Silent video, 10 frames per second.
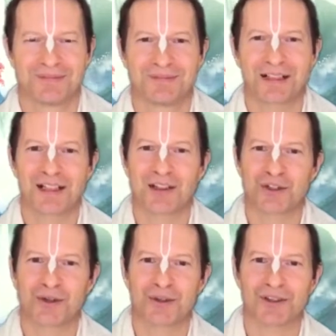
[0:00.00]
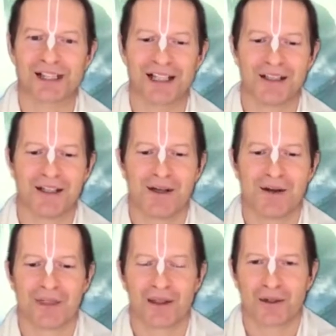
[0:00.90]
Mother Yashoda said,
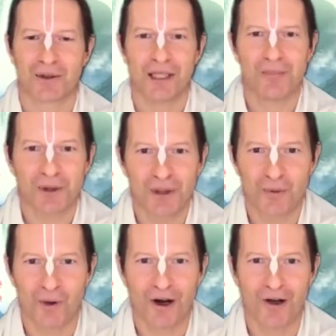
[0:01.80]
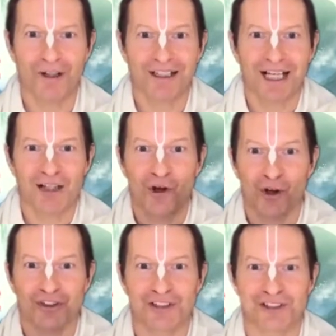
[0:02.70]
you impudent one, what kind of
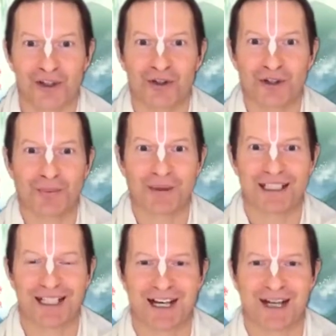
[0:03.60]
nonsense are you speaking?